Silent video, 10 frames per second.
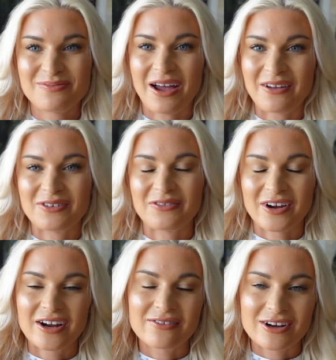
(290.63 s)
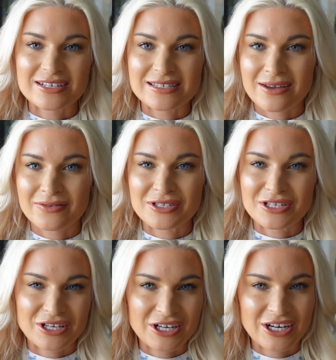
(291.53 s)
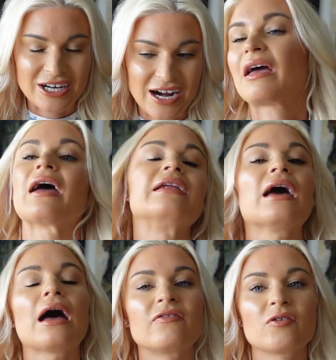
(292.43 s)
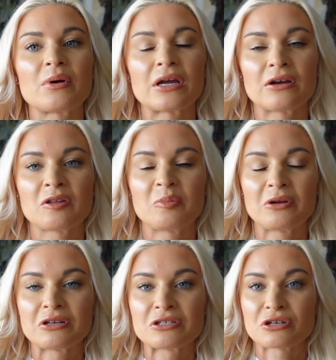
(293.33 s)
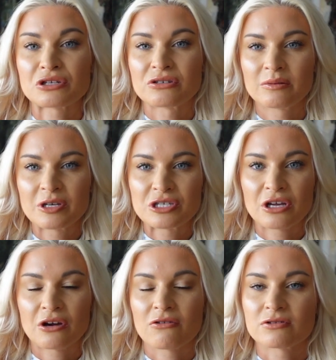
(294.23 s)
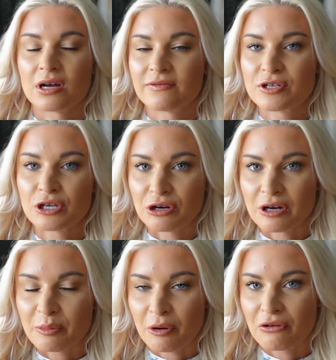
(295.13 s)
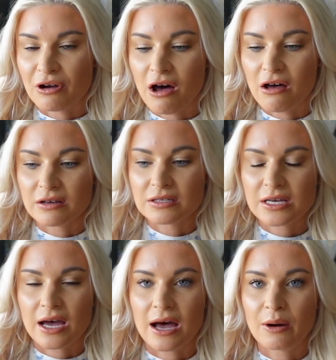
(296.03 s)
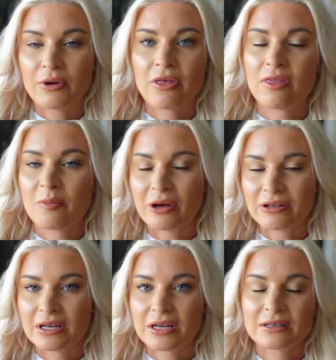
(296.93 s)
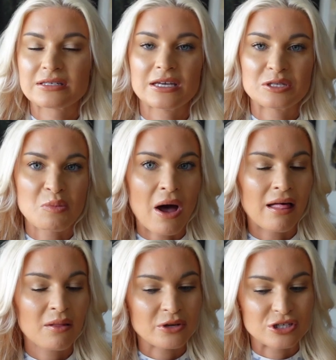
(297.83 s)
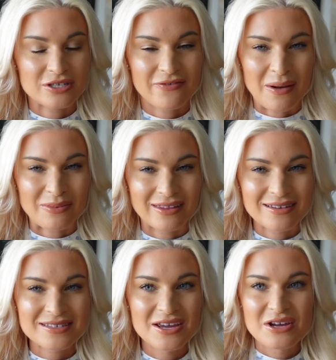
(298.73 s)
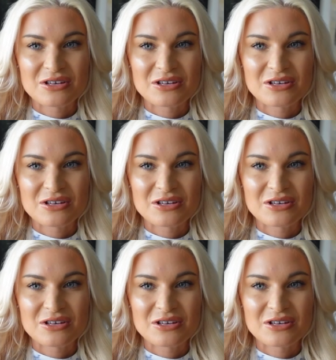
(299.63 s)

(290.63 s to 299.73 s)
I feel very, very safe and secure. And yeah, everywhere here, the buildings are extremely secure. There's a lot of security protocols within the buildings as well, which is fabulous.